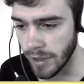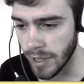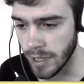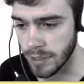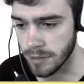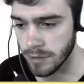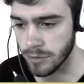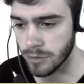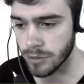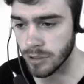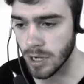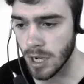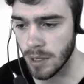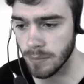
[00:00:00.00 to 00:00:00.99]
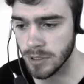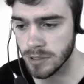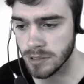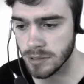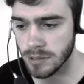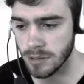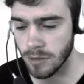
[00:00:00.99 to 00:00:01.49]
and your
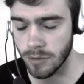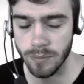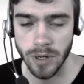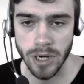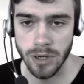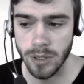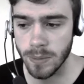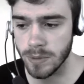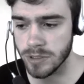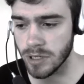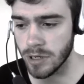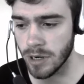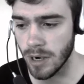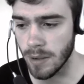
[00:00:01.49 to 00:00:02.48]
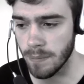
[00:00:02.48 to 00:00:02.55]
comments or my comments are